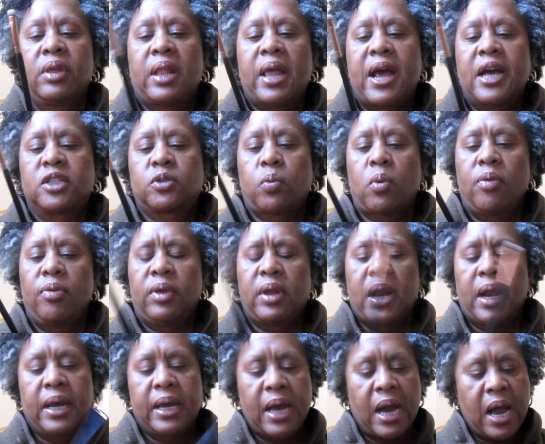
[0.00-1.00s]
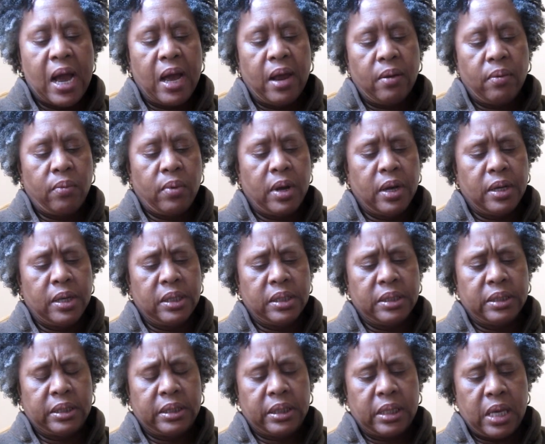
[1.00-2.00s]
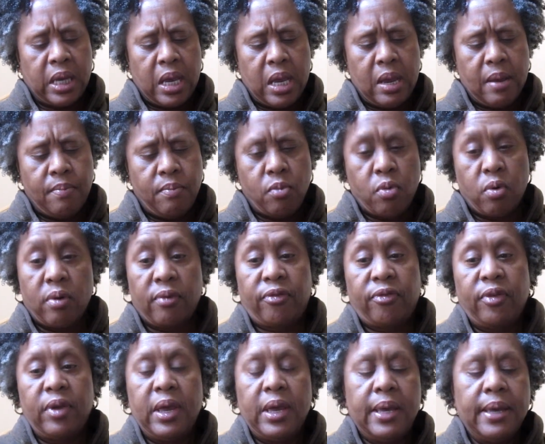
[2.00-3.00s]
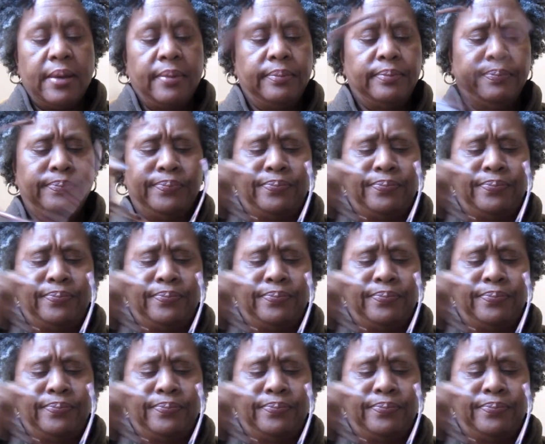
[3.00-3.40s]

last one that I got was a Morphe